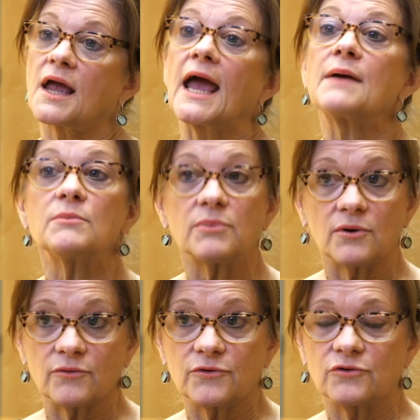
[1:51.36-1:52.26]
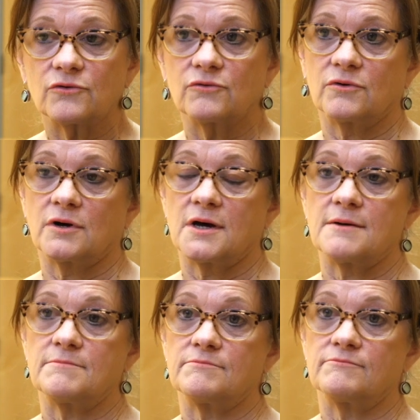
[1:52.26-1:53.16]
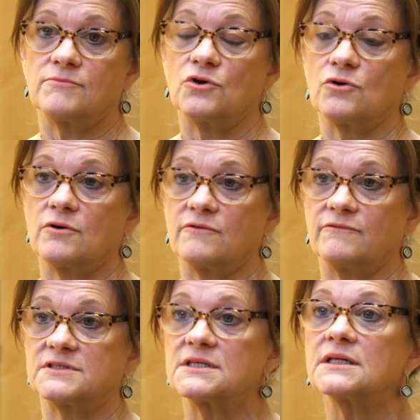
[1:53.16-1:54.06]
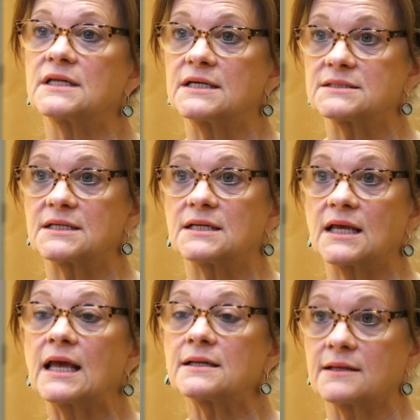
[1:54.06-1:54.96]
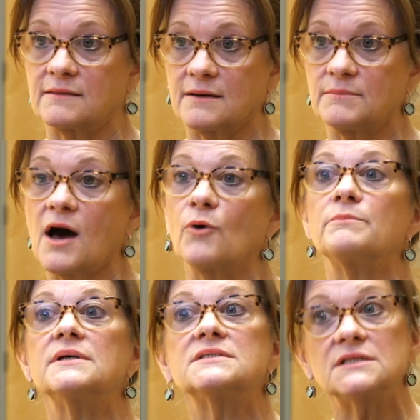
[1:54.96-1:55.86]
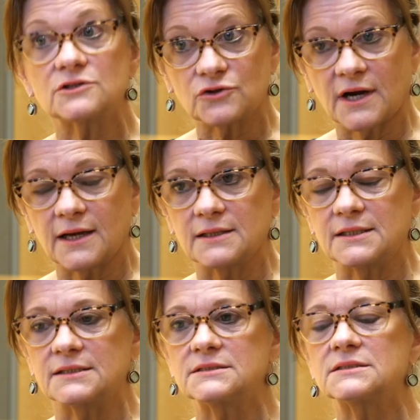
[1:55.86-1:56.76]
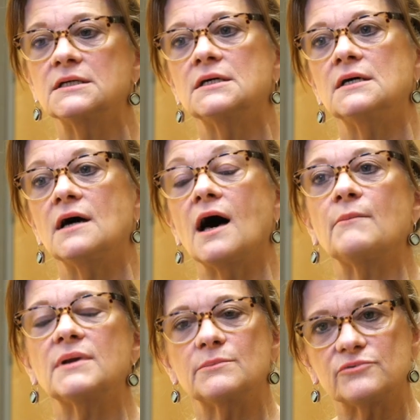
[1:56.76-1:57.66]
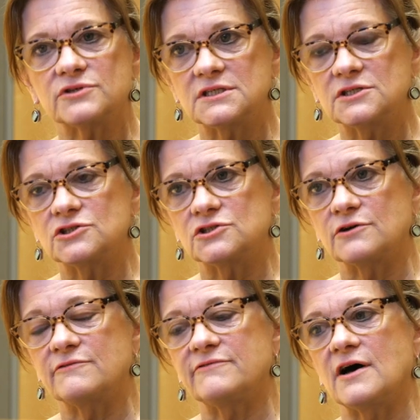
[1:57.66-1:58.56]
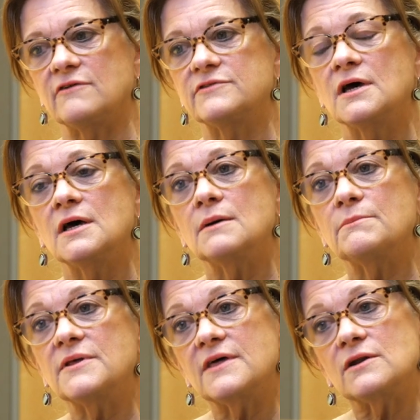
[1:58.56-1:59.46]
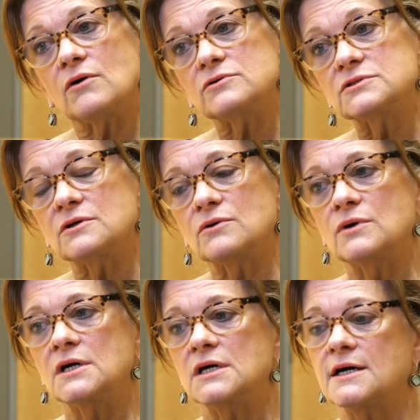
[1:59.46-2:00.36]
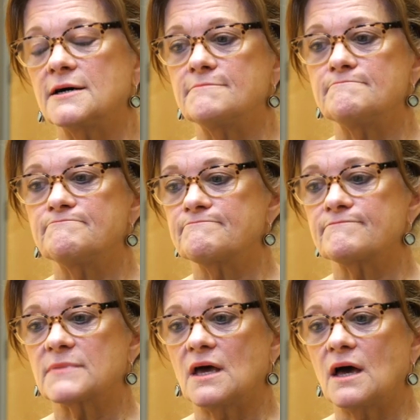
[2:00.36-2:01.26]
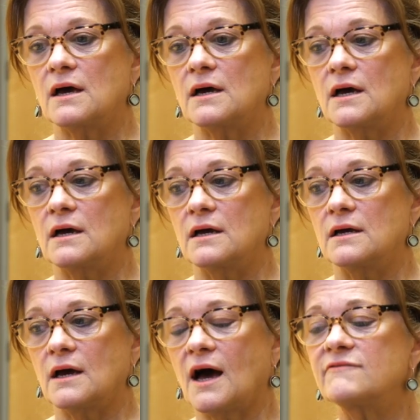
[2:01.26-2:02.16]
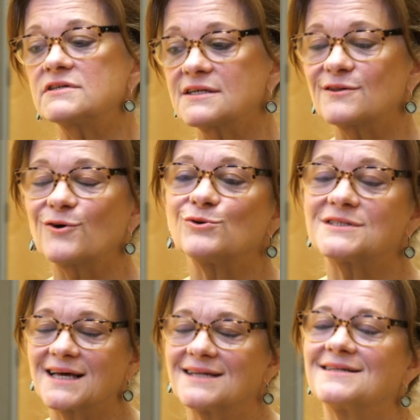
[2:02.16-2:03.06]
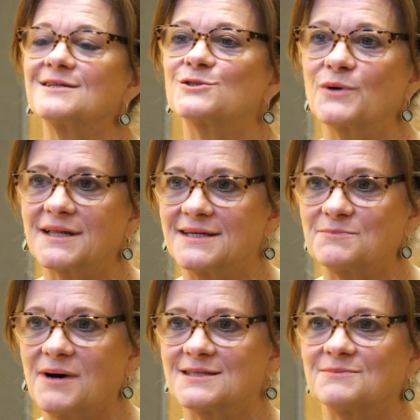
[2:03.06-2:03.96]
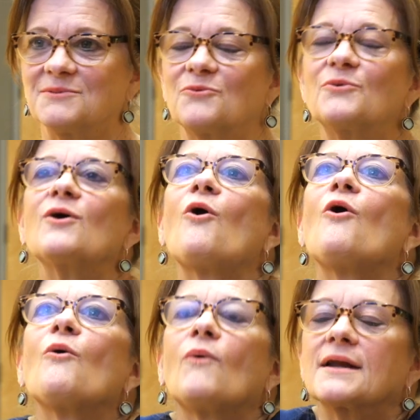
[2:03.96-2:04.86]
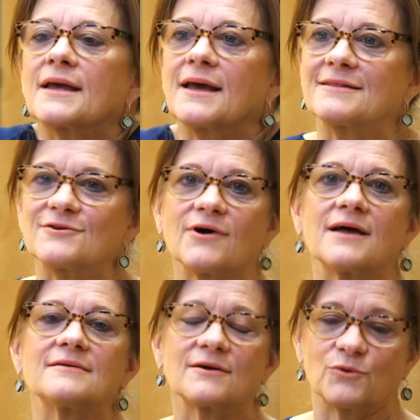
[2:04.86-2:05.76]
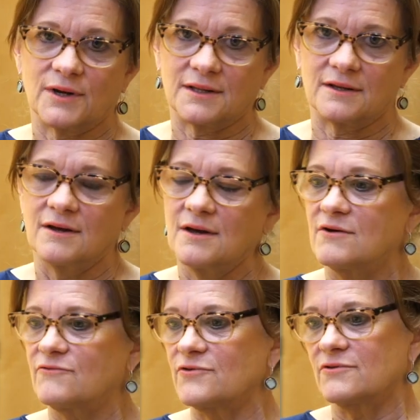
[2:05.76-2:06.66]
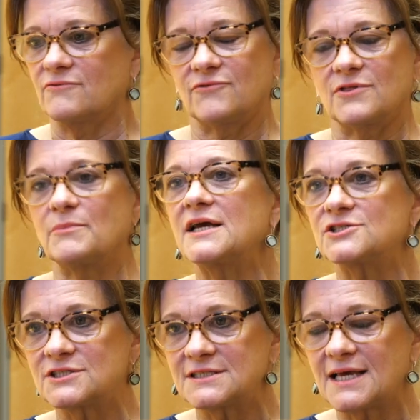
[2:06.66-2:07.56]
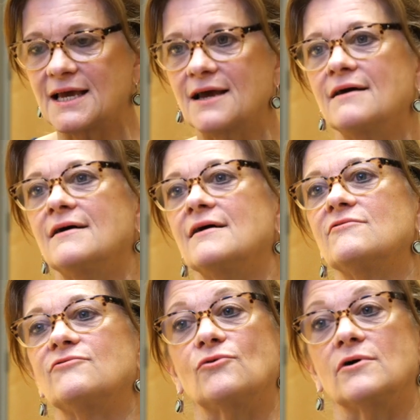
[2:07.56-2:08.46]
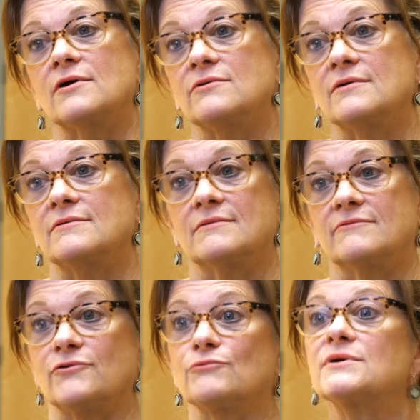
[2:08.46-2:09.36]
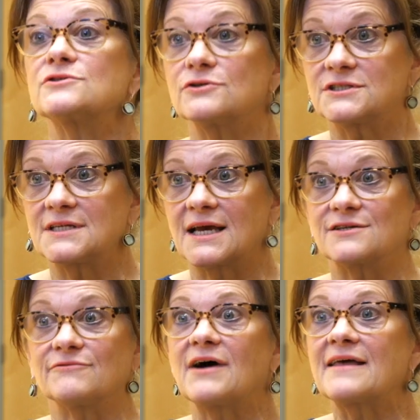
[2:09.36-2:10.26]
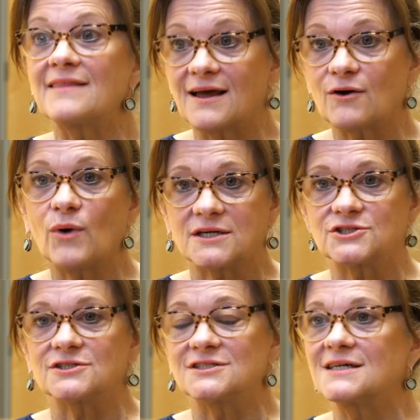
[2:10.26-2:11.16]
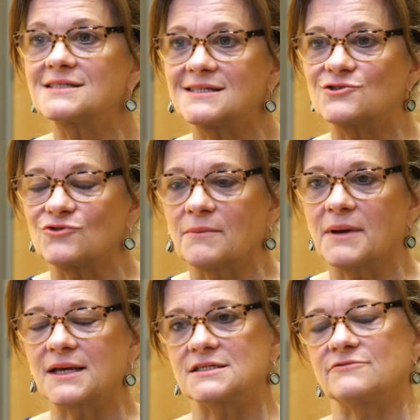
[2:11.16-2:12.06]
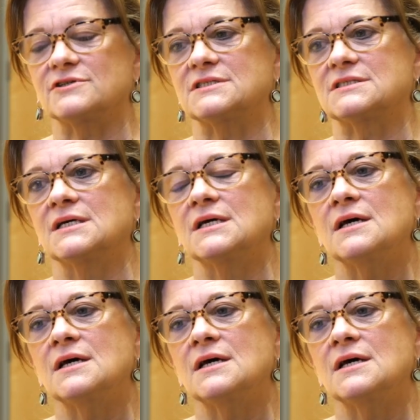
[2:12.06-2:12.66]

capable um, your facility is at handling them, how busy a trial it is, how many procedures are involved. But then also, um, obviously the goal get it done as quickly as possible. We all want to get the trial done quickly for the, for the patient's sake, for for research's sake, to find that question, does this drug make a difference?